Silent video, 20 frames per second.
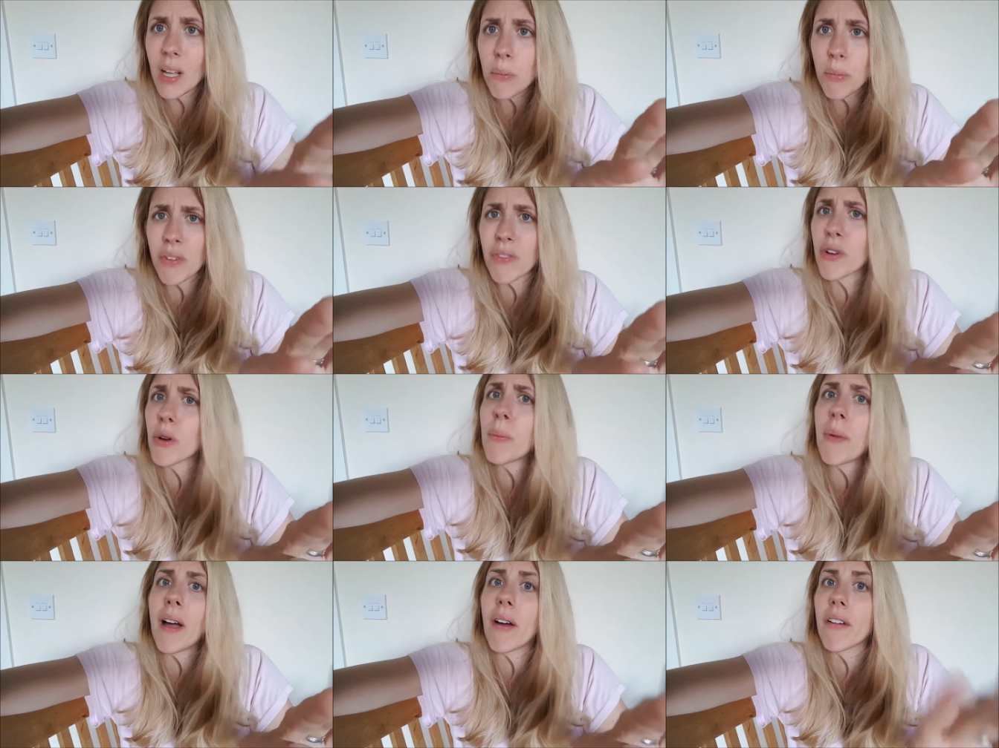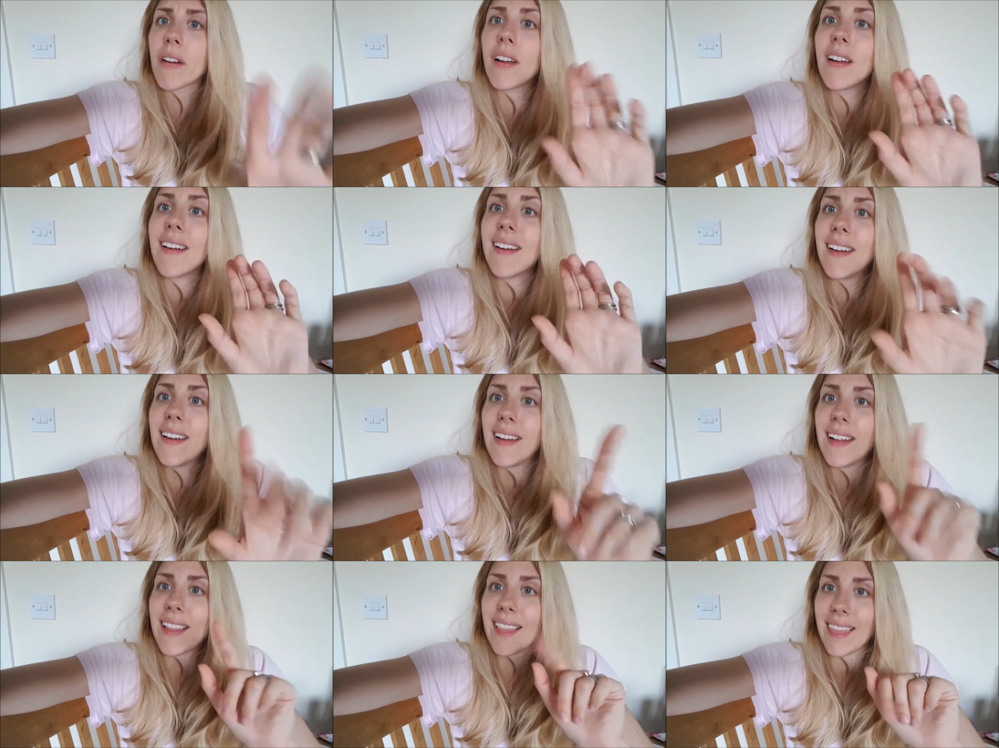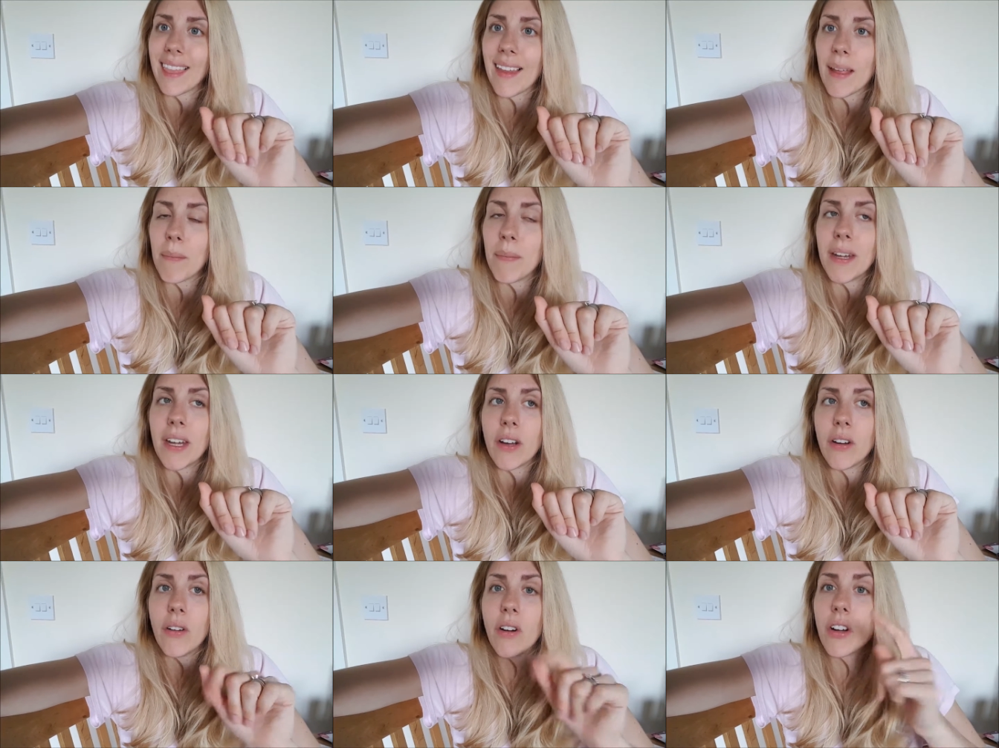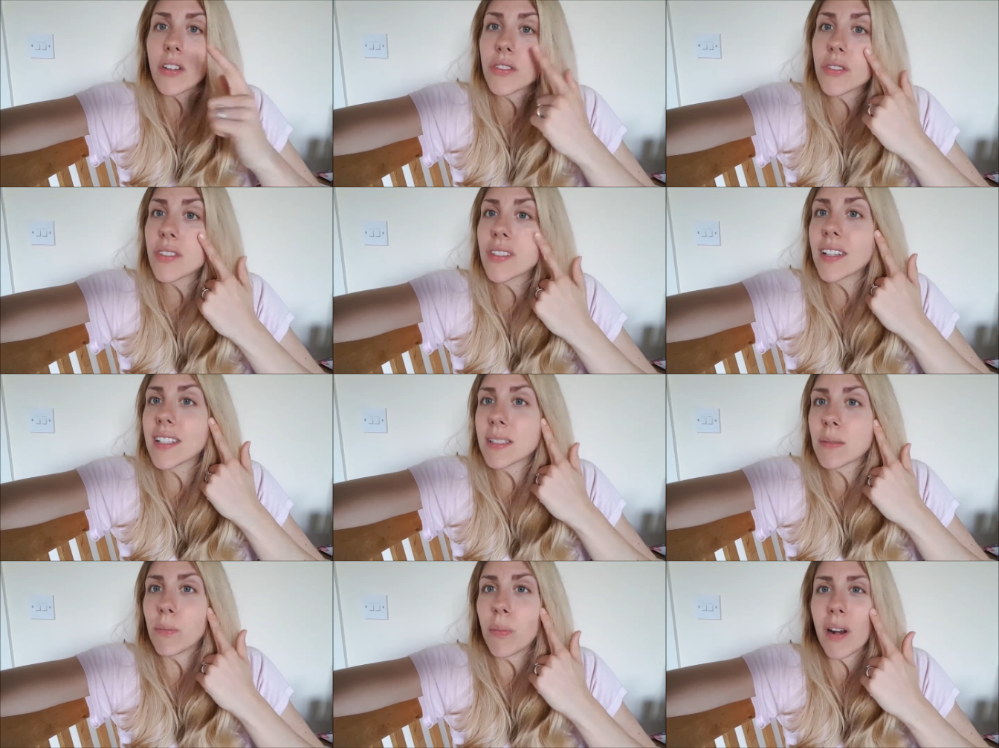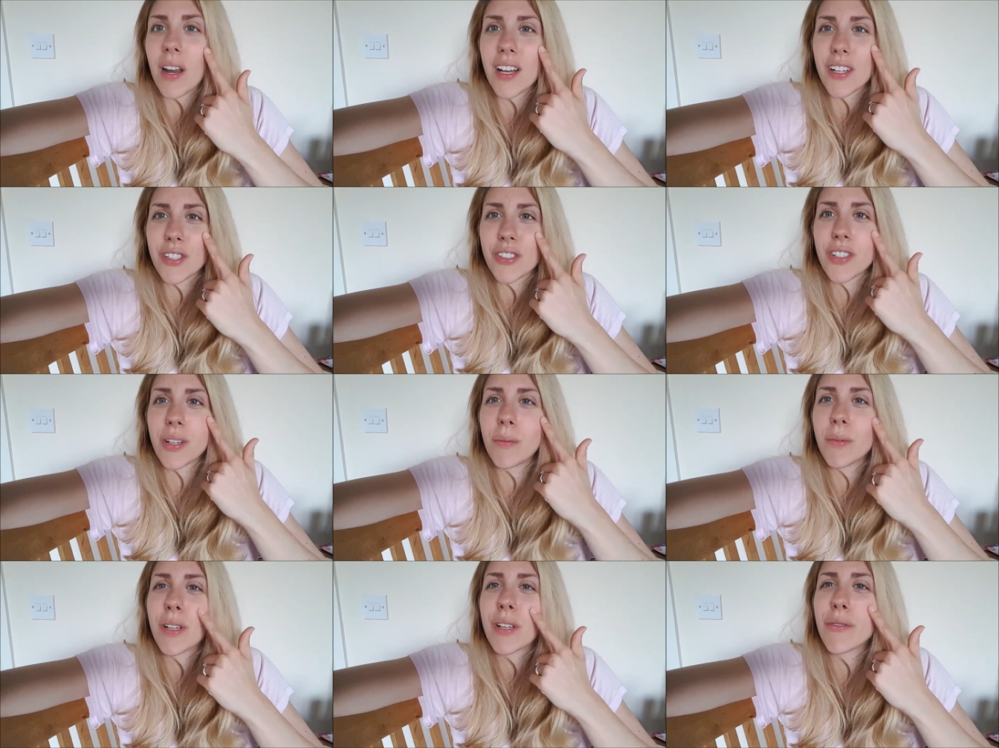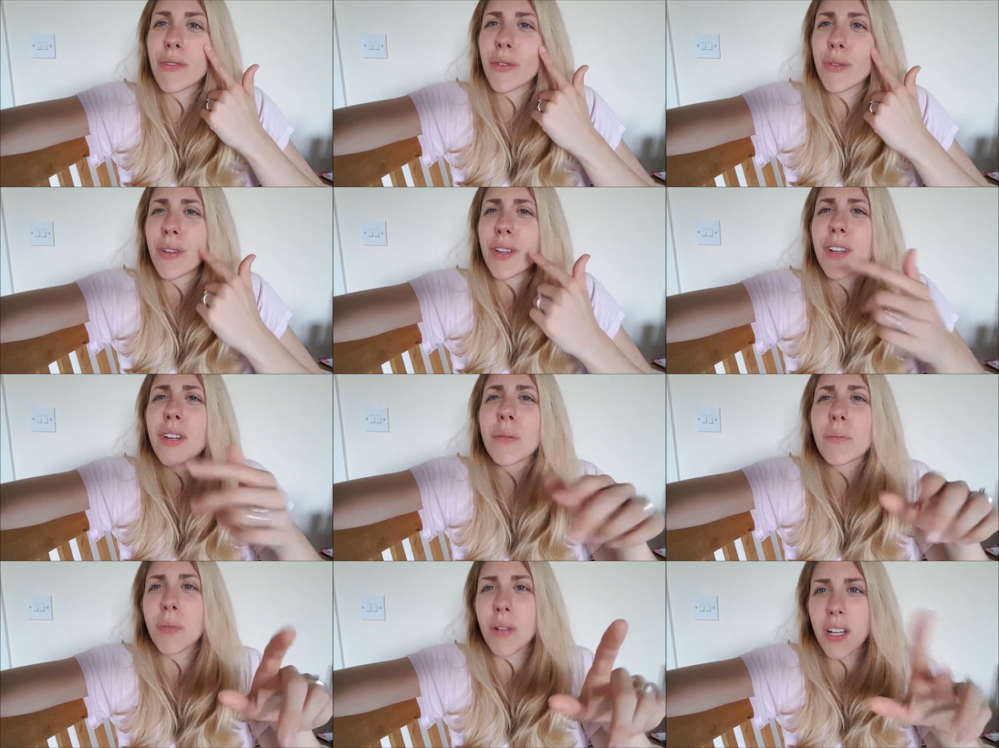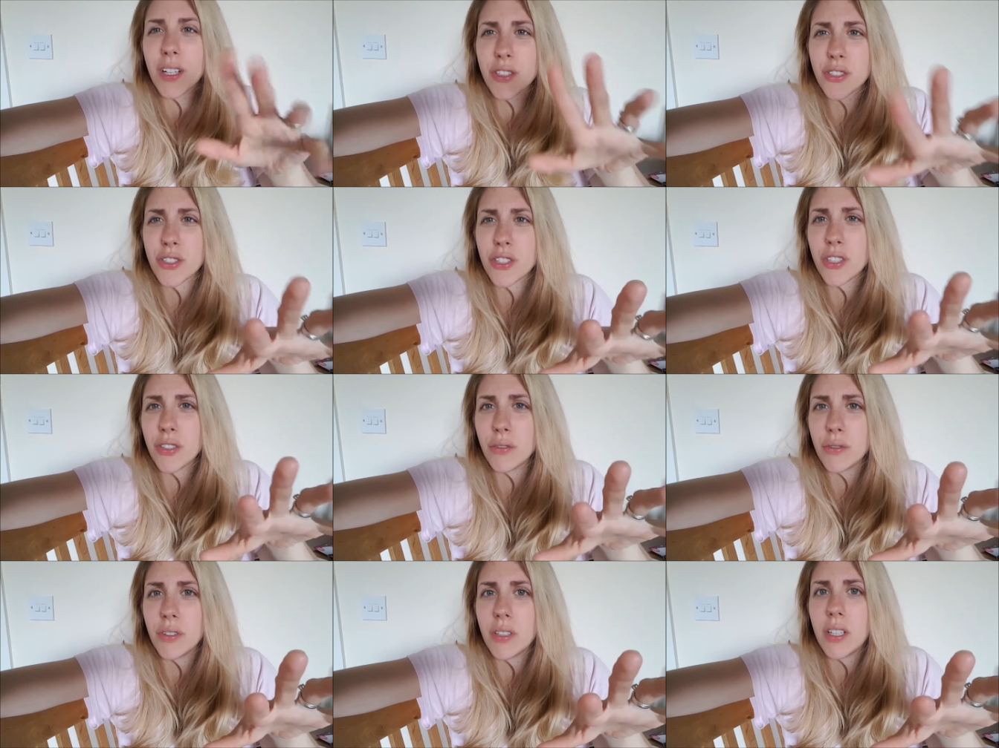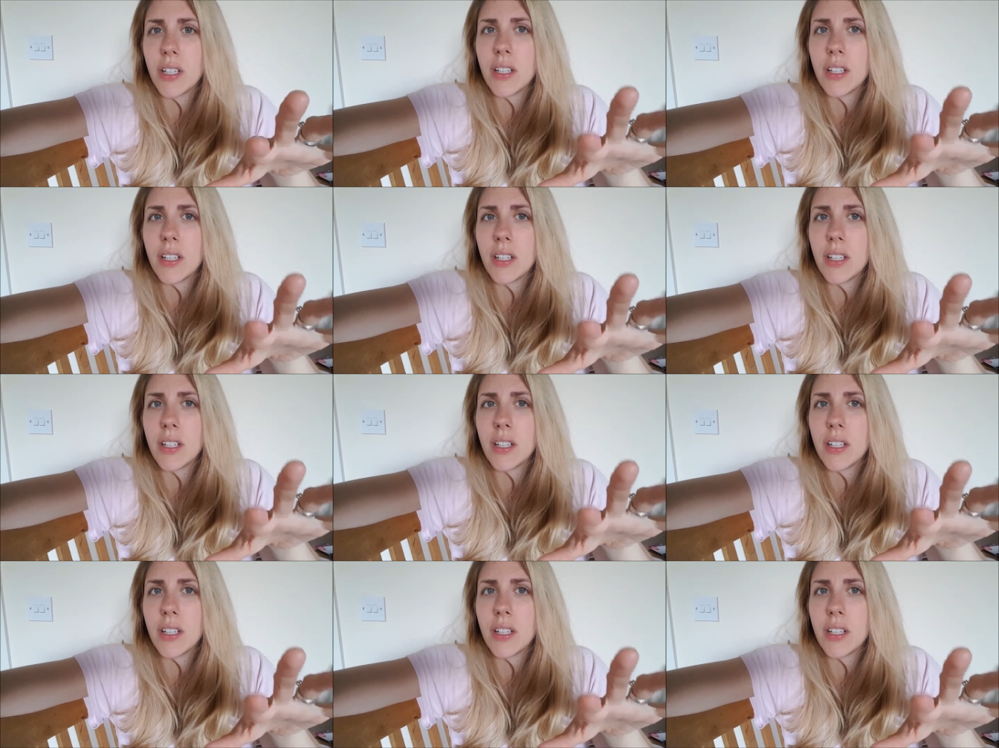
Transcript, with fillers: prefer powder. Let me know. Also, a nice blush. I'm looking for a really good blush too.